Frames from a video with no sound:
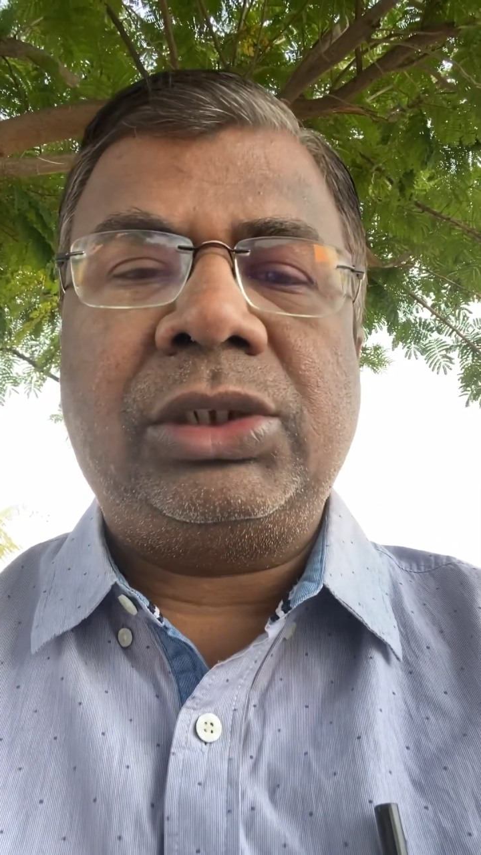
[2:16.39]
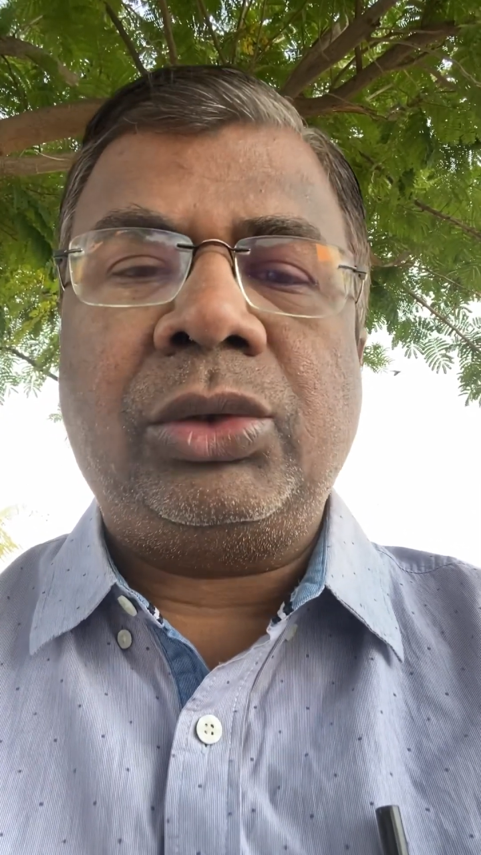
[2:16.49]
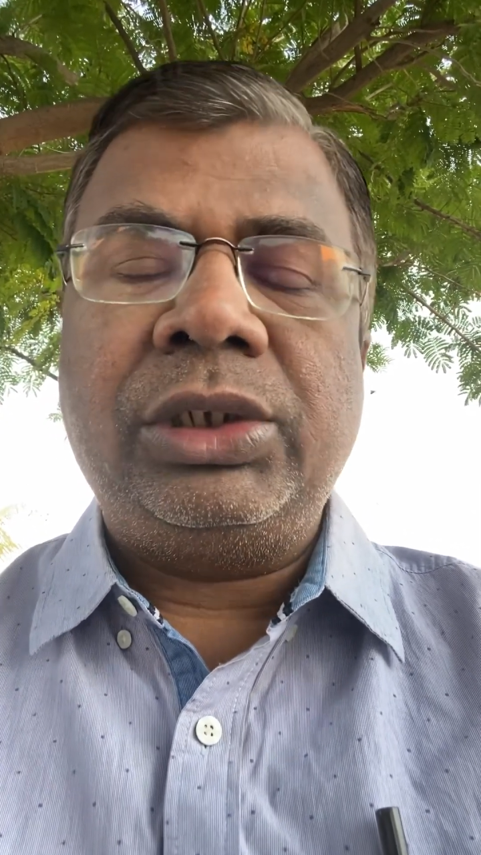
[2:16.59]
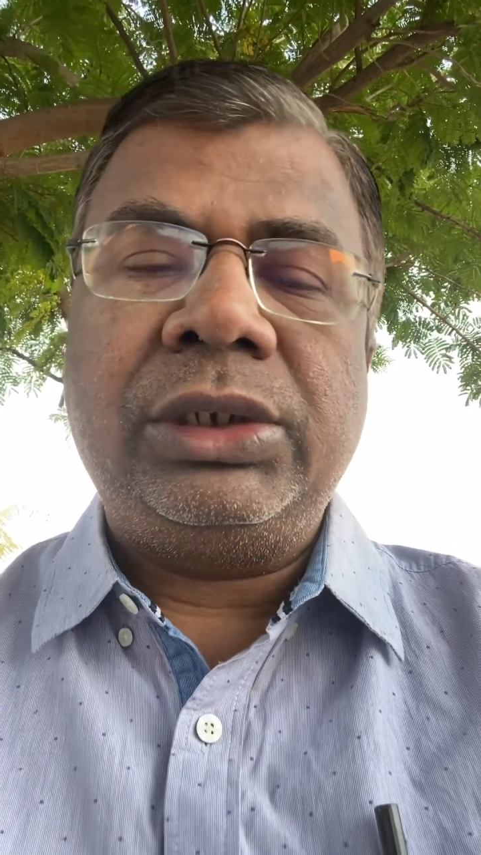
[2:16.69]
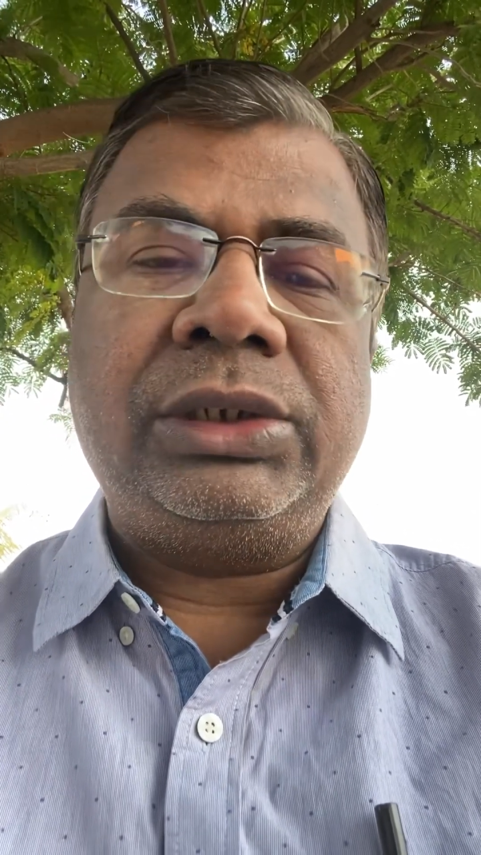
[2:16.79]

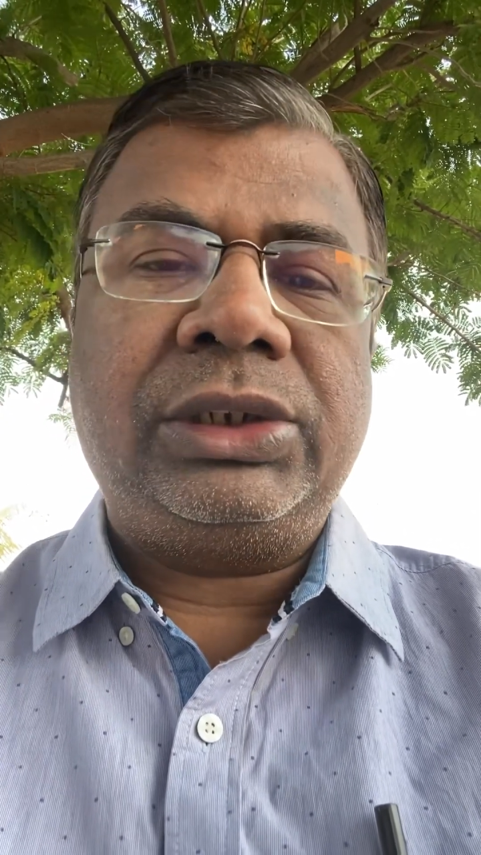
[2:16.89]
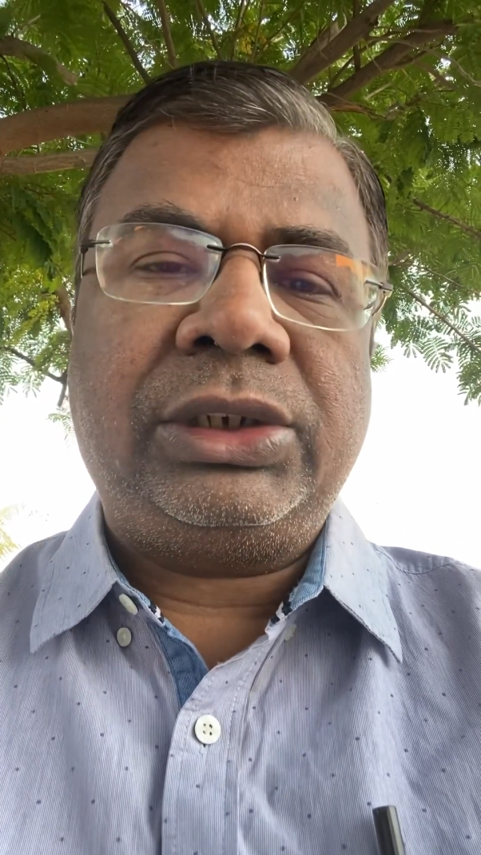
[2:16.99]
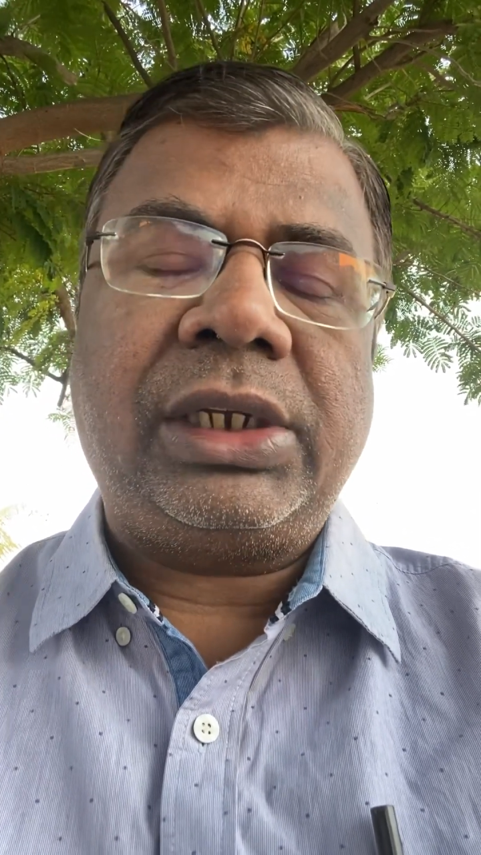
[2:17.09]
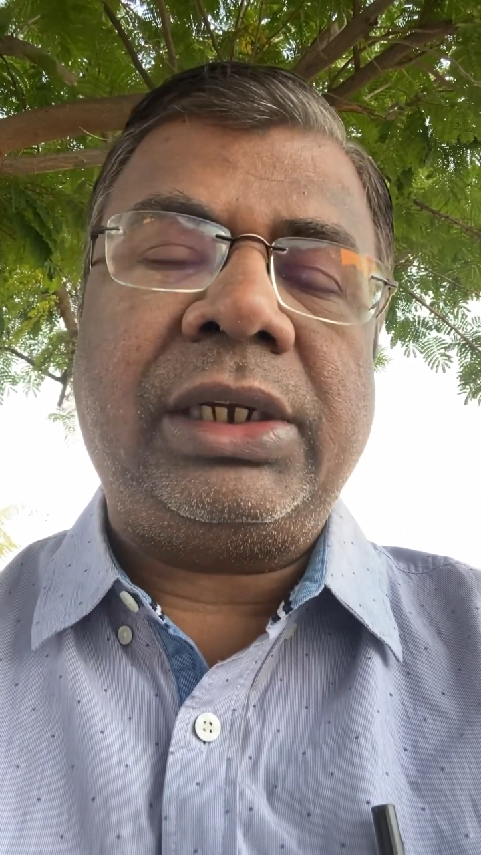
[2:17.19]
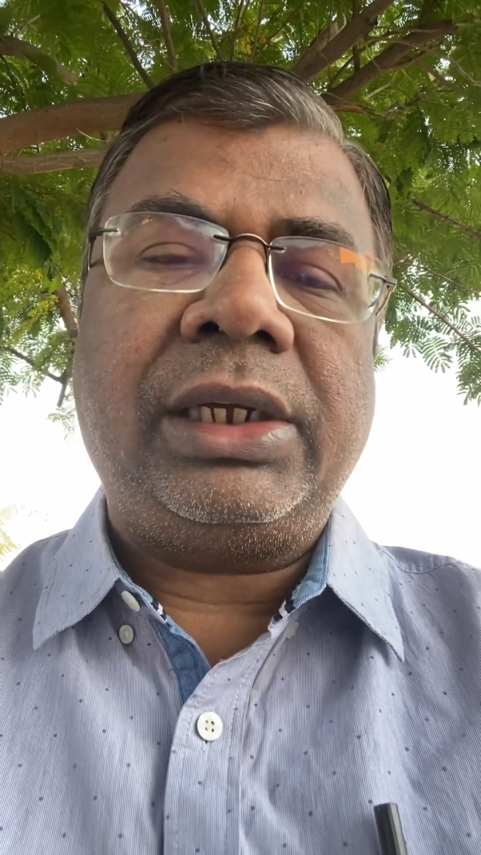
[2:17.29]
origin in session
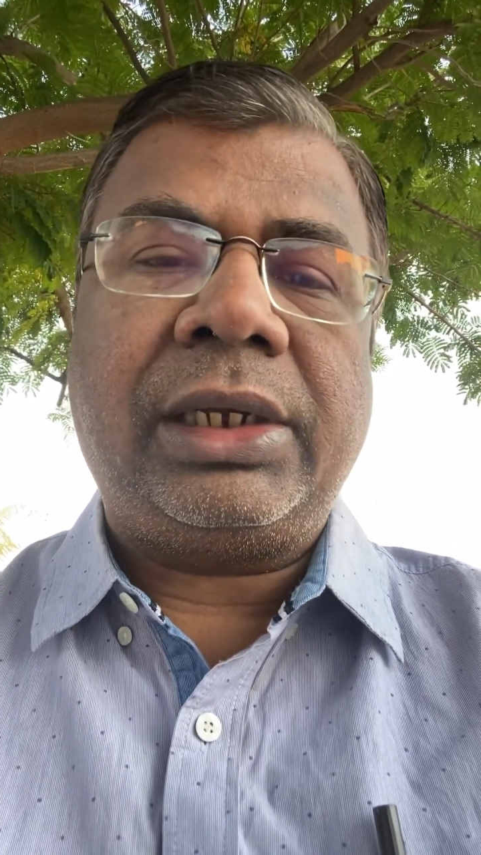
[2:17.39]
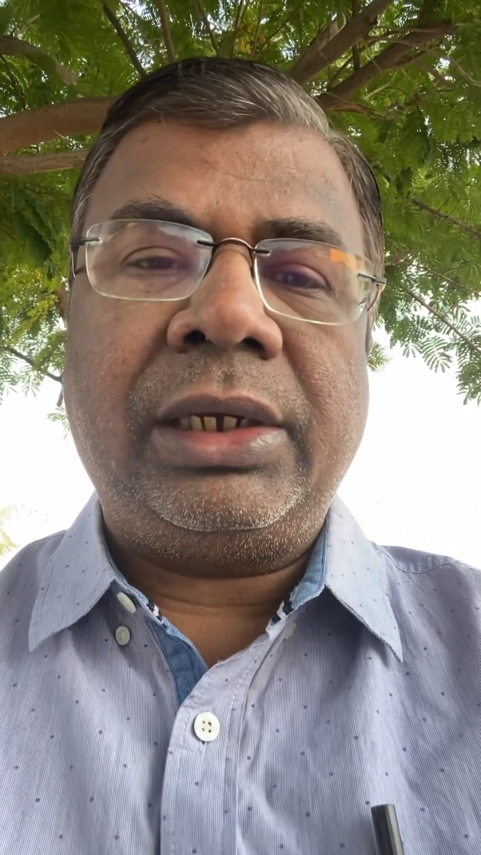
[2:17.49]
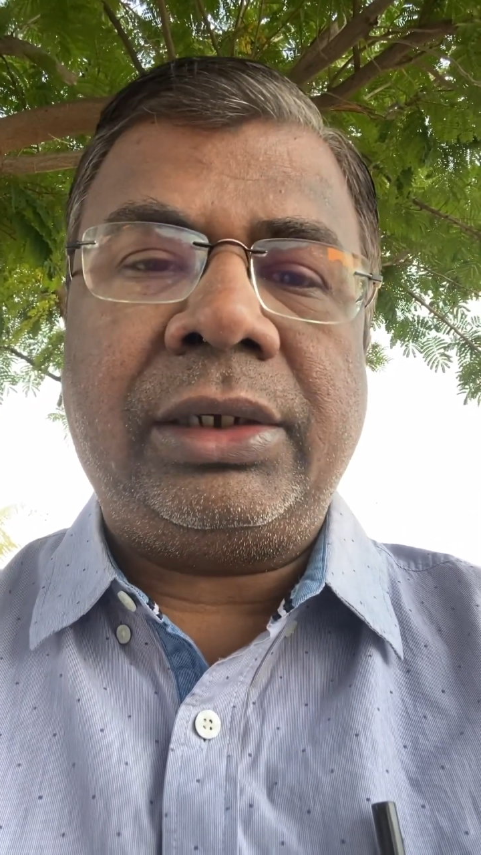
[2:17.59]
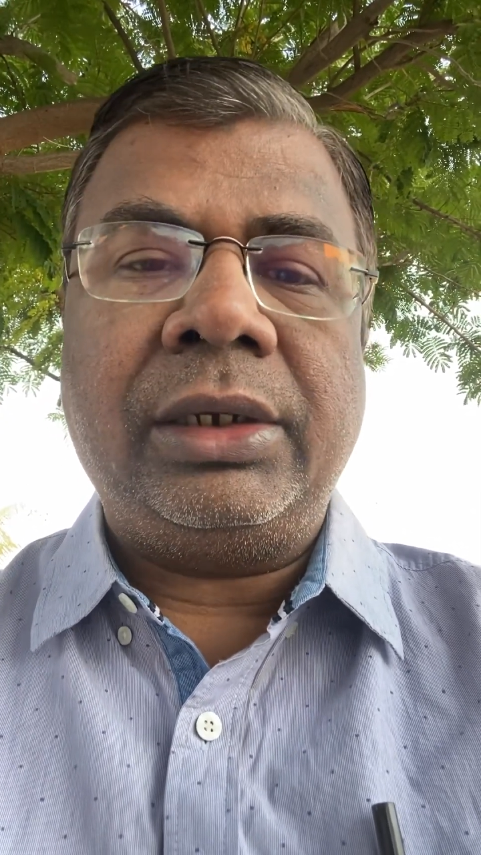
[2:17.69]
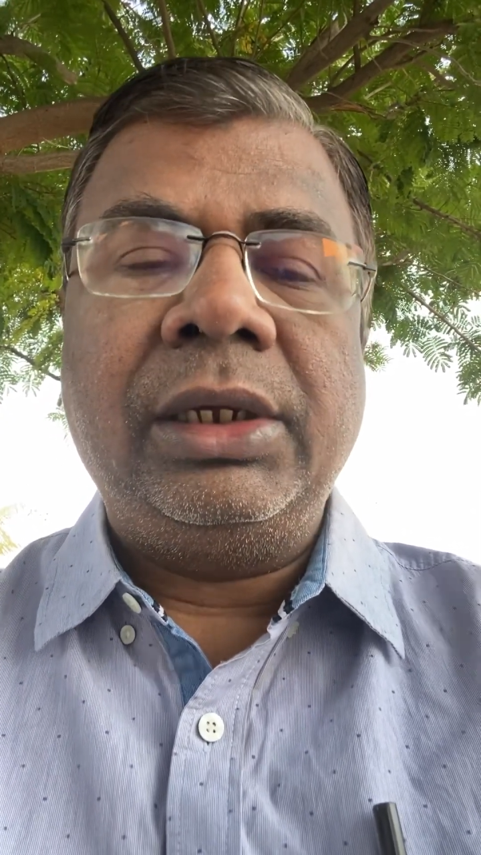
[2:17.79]
I'll take later.